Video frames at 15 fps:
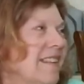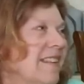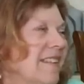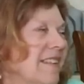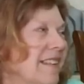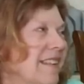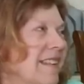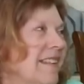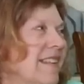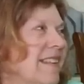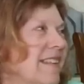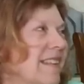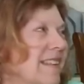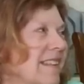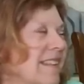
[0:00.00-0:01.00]

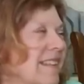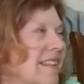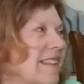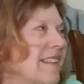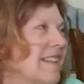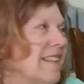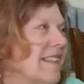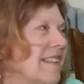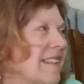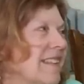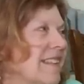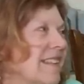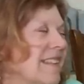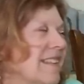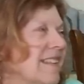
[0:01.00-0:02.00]

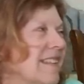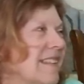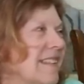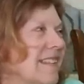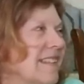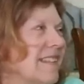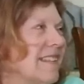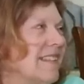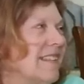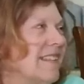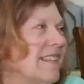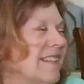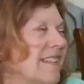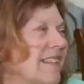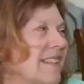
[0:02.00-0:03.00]

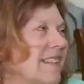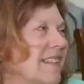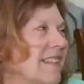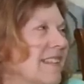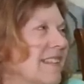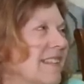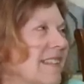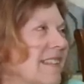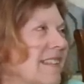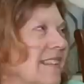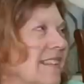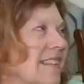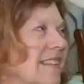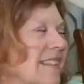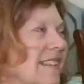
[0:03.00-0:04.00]

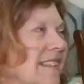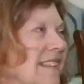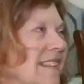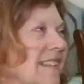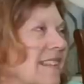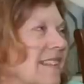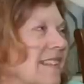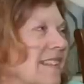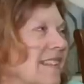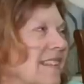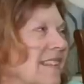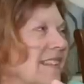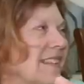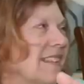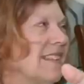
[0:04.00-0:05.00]

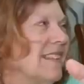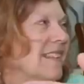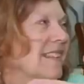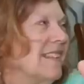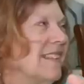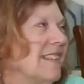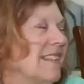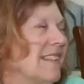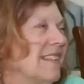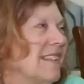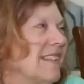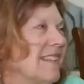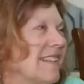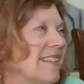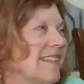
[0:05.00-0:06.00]

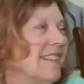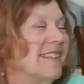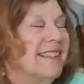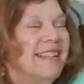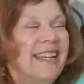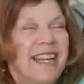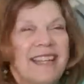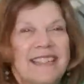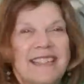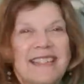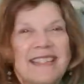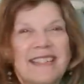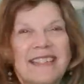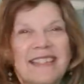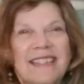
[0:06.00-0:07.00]

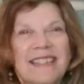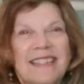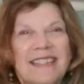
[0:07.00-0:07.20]
The person shown says nothing.